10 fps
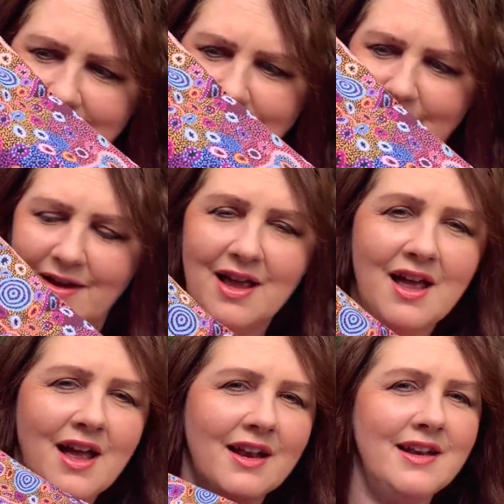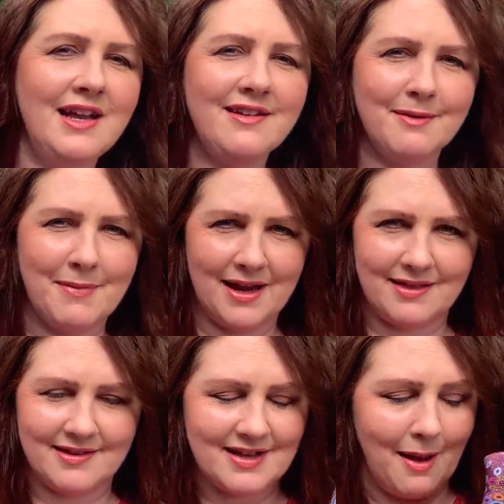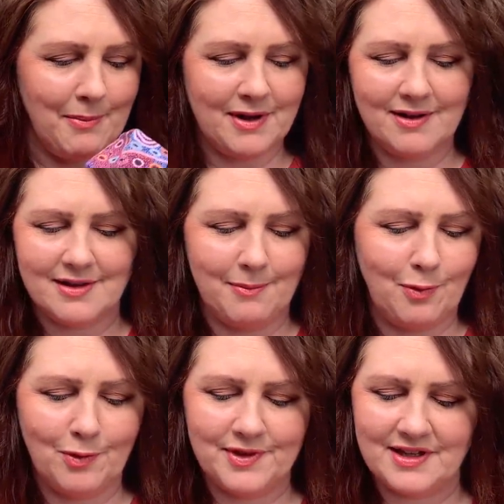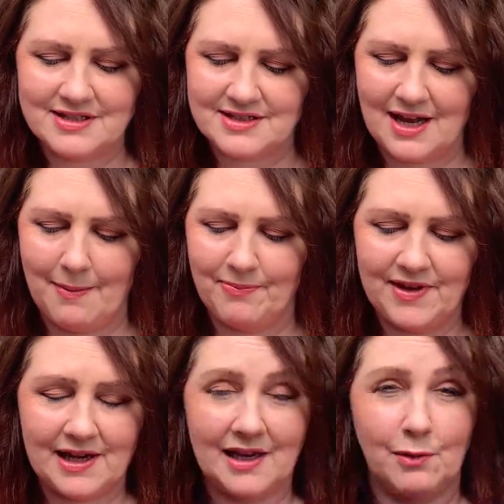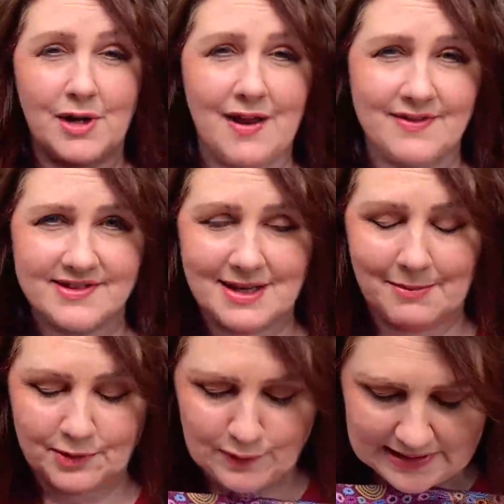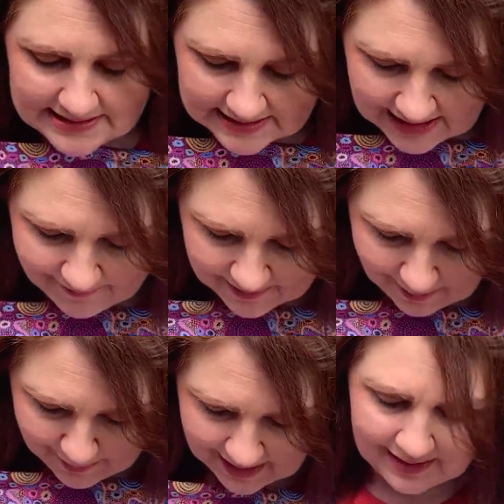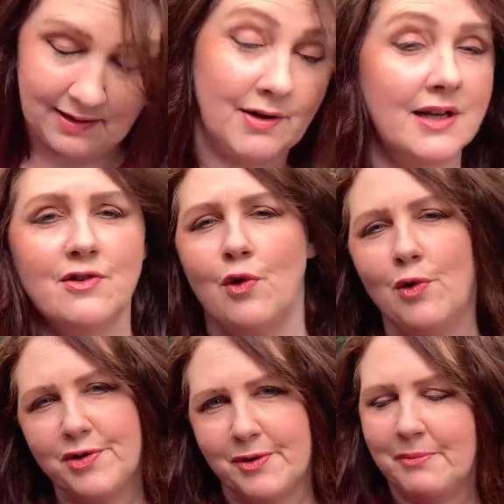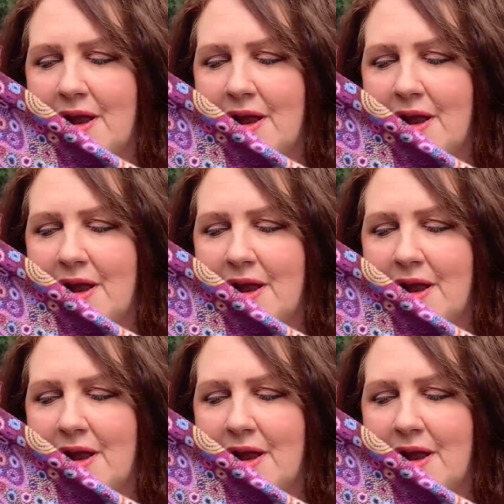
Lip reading: So need to make this up, because I bought this thinking I would have a summer dress, and even though we're heading on into autumn,